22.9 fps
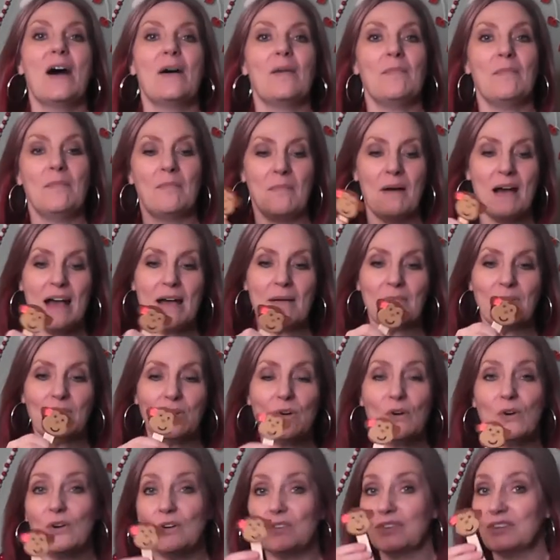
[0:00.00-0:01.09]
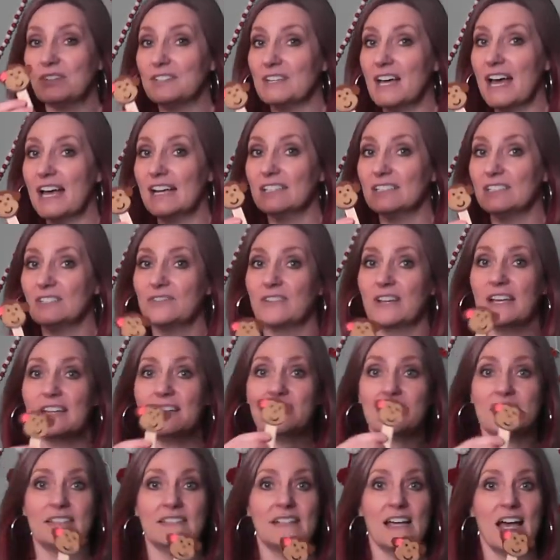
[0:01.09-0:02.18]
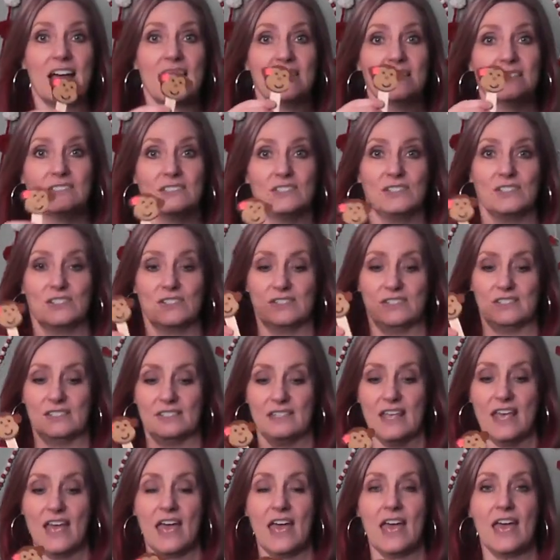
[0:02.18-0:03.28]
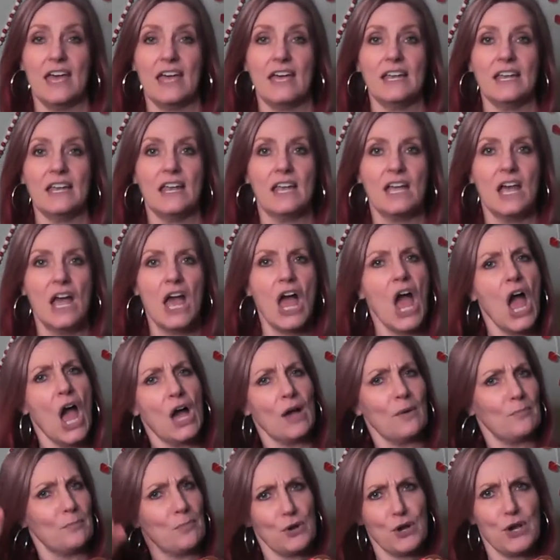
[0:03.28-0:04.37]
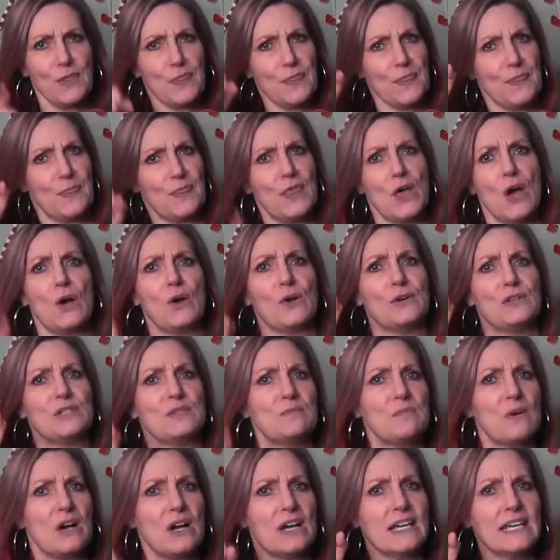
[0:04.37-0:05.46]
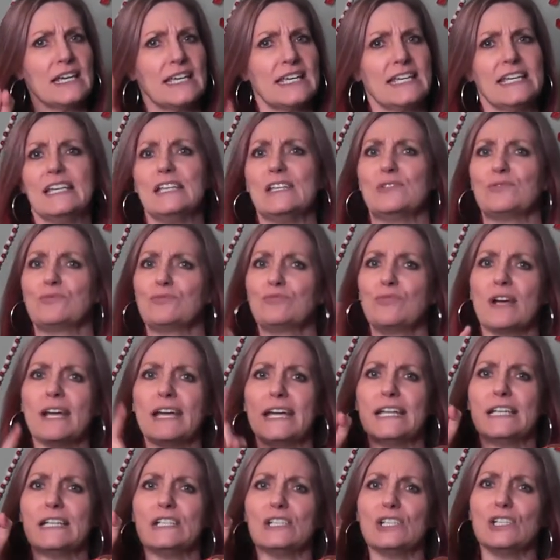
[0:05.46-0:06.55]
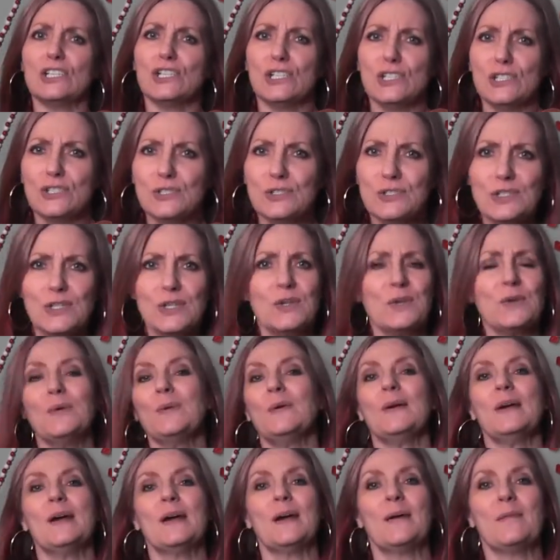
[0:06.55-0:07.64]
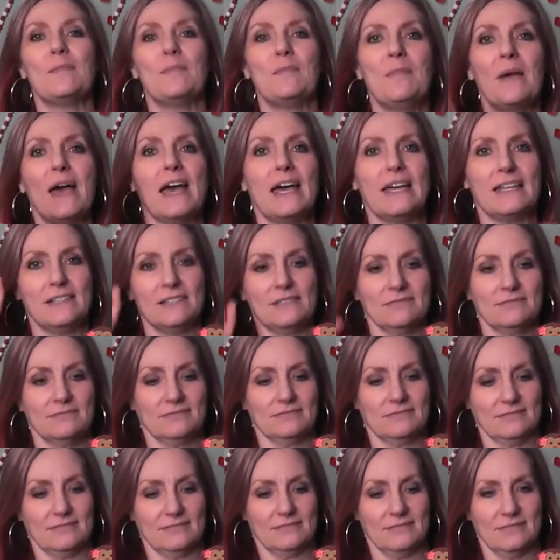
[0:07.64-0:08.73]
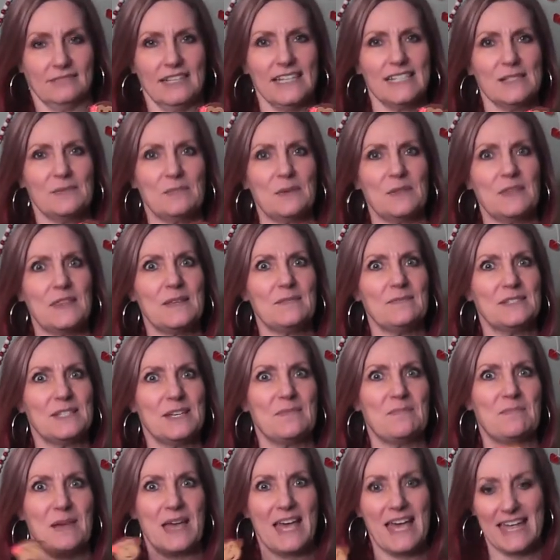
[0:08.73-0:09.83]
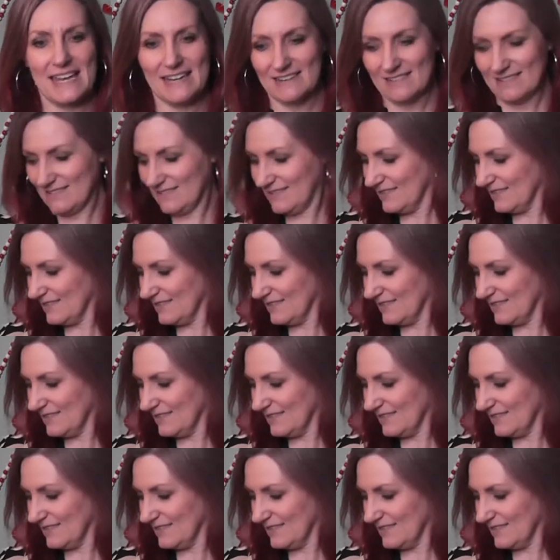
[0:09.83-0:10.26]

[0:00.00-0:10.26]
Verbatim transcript: Mama called the doctor and the doctor said, put those monkeys right to bed. Let's put them to bed.